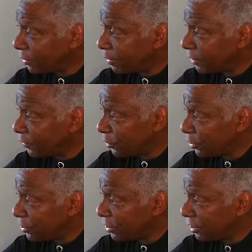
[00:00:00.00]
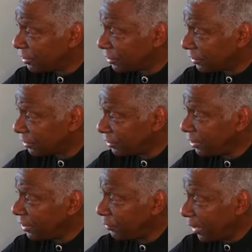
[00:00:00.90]
It's been here for 200 years. You
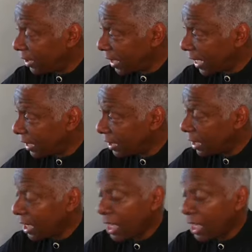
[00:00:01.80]
need to get rid of that.